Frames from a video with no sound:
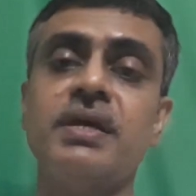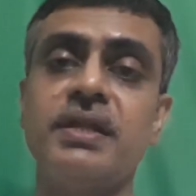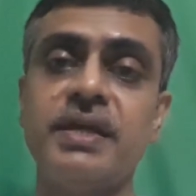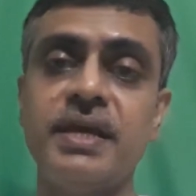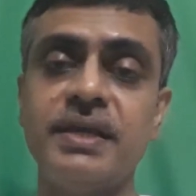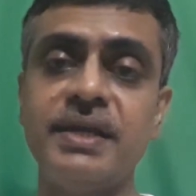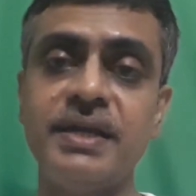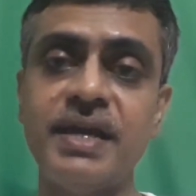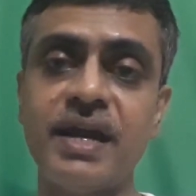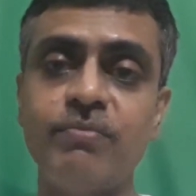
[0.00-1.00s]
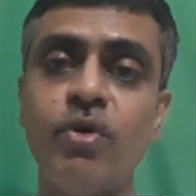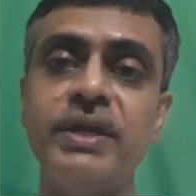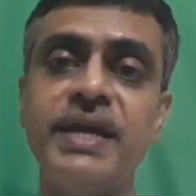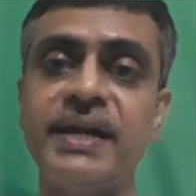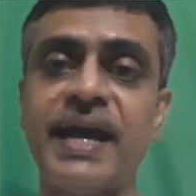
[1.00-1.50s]
he had a
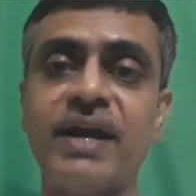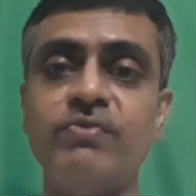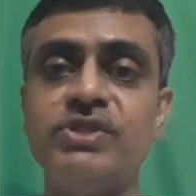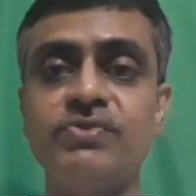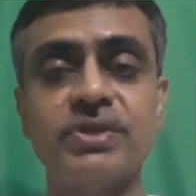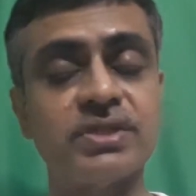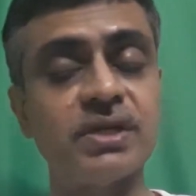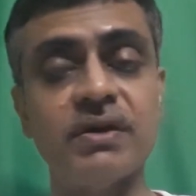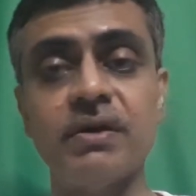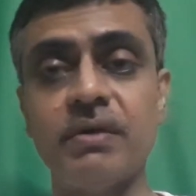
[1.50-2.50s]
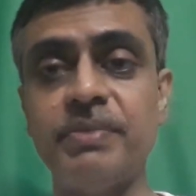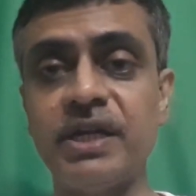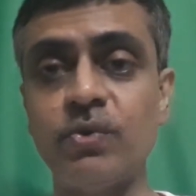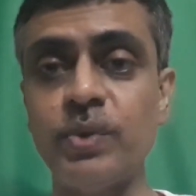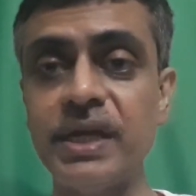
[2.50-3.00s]
bowling attack which was
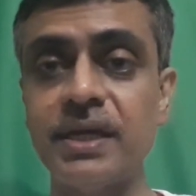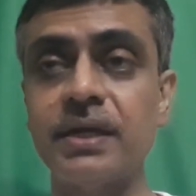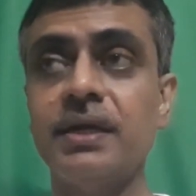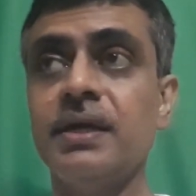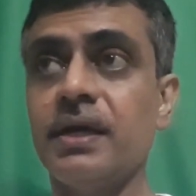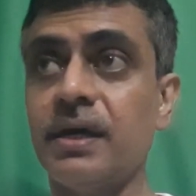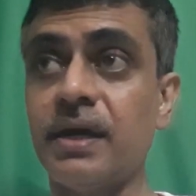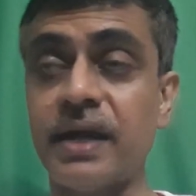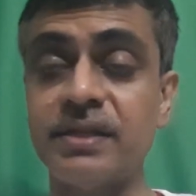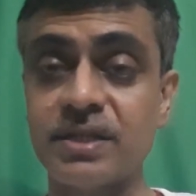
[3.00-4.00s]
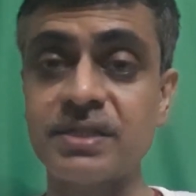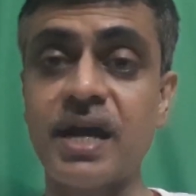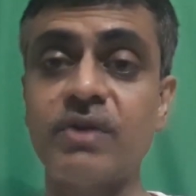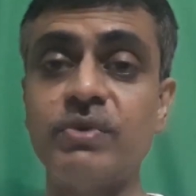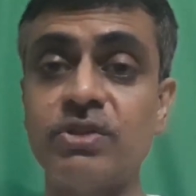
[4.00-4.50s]
pretty weak at the
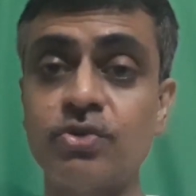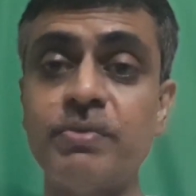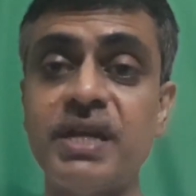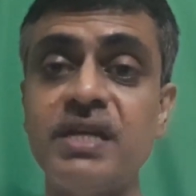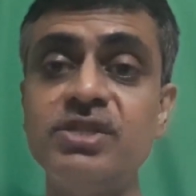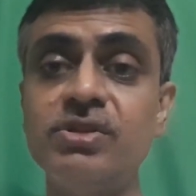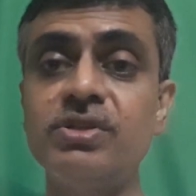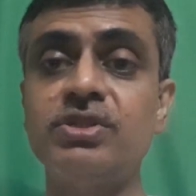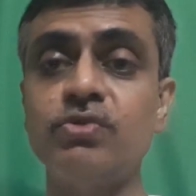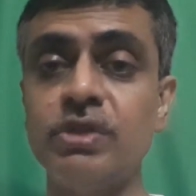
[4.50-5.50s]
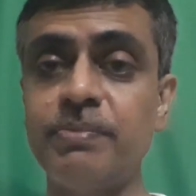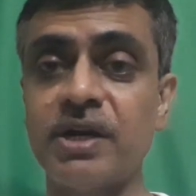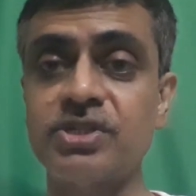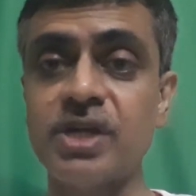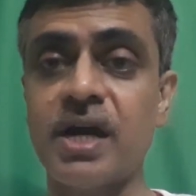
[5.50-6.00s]
start, with so many injuries to
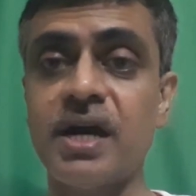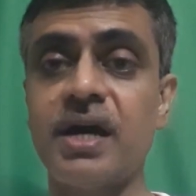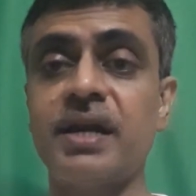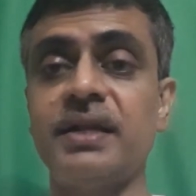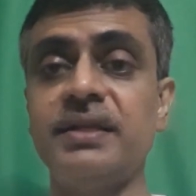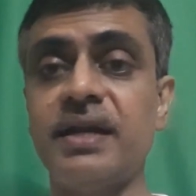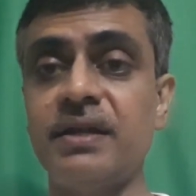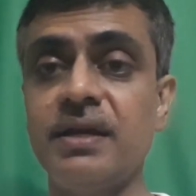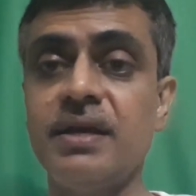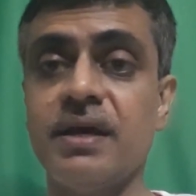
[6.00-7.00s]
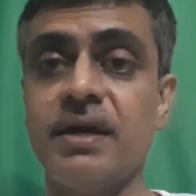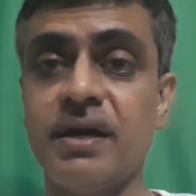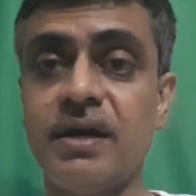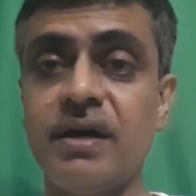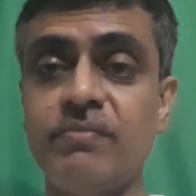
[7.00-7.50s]
Deepak Chahar and then
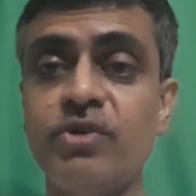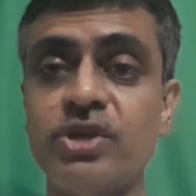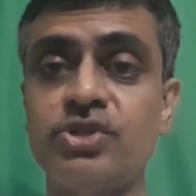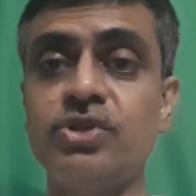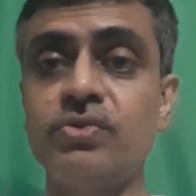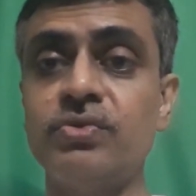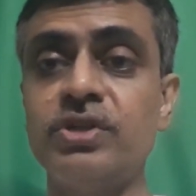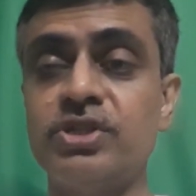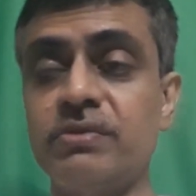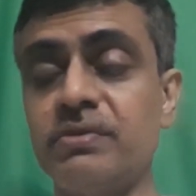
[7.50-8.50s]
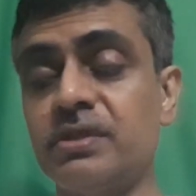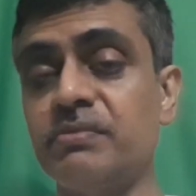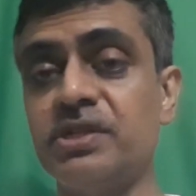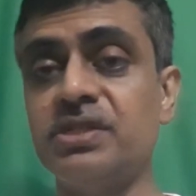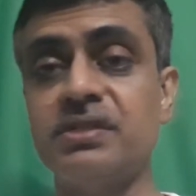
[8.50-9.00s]
Mukesh Chaudhary,
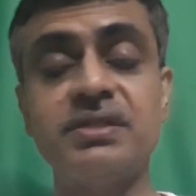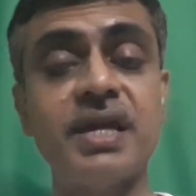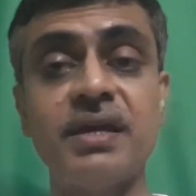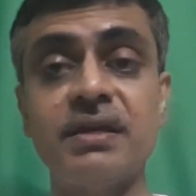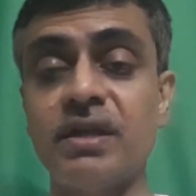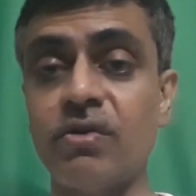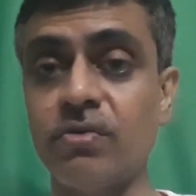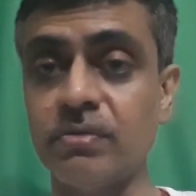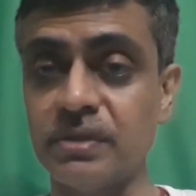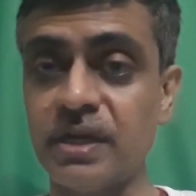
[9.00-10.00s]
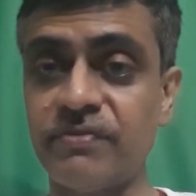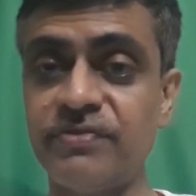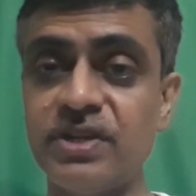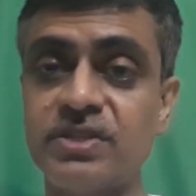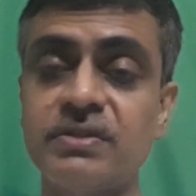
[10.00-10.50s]
Simarjit Singh. The
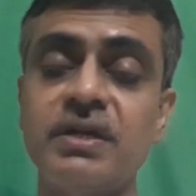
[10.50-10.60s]
first